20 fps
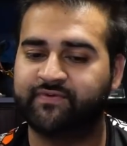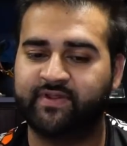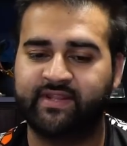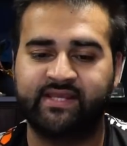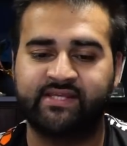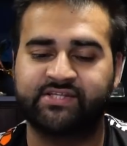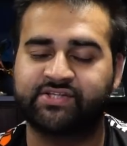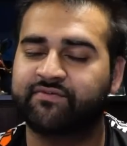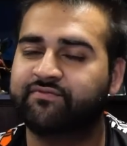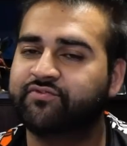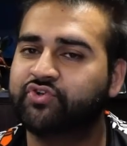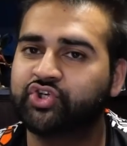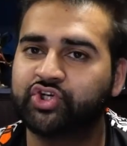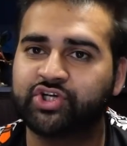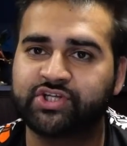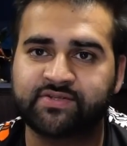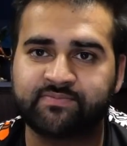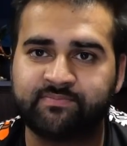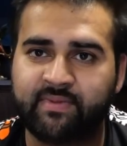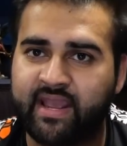for this have
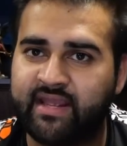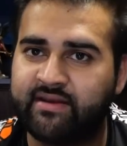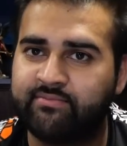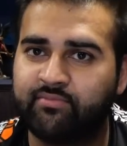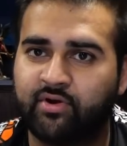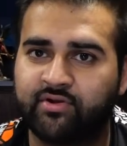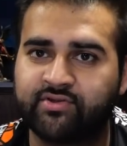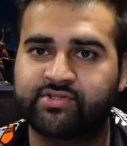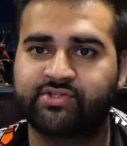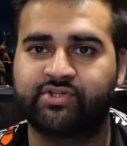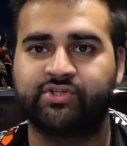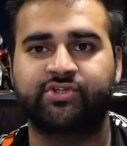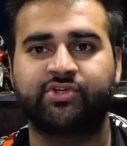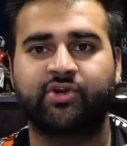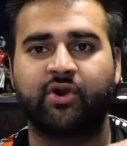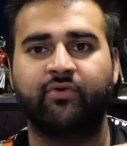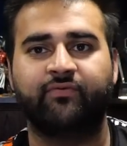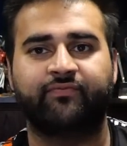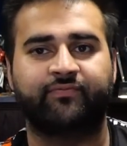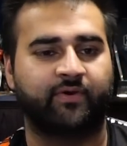just made monsters
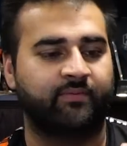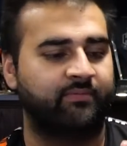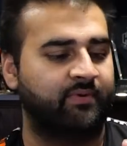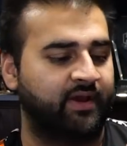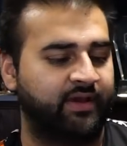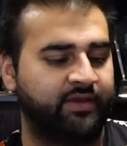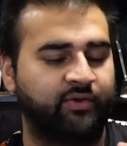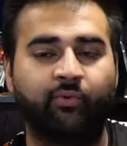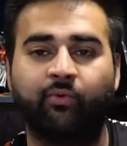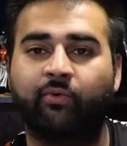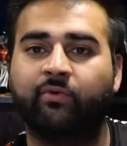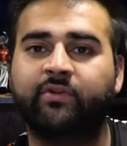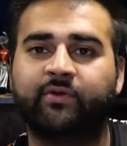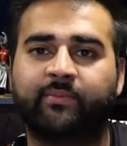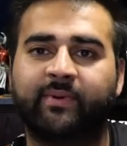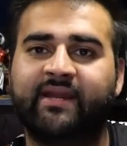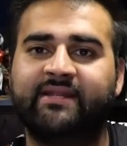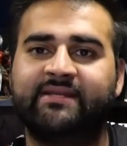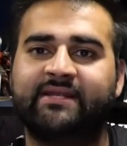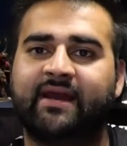go from like all the
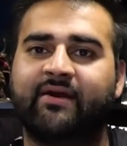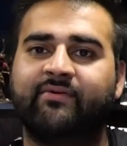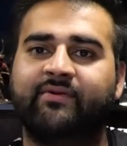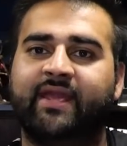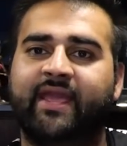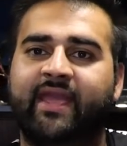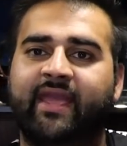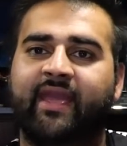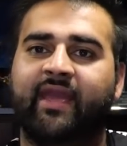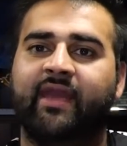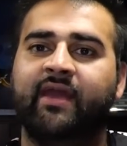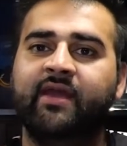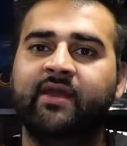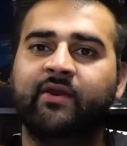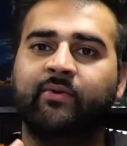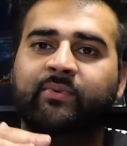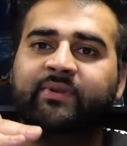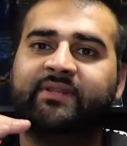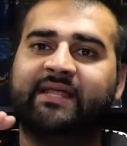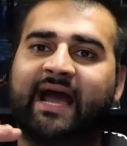way down here
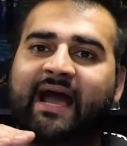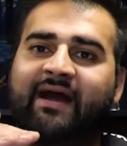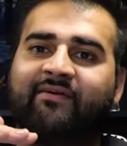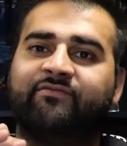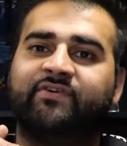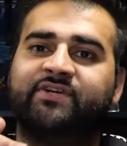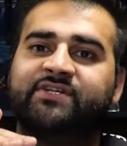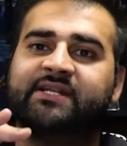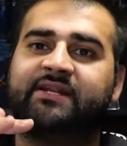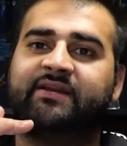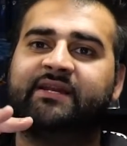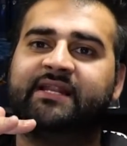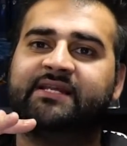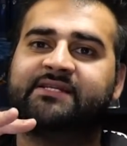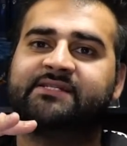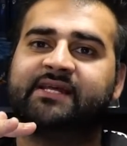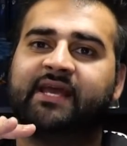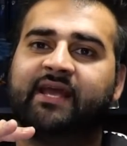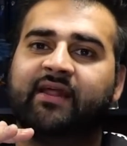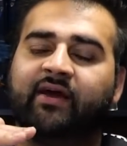with the average nib
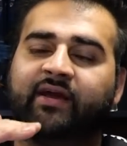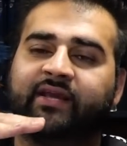list here.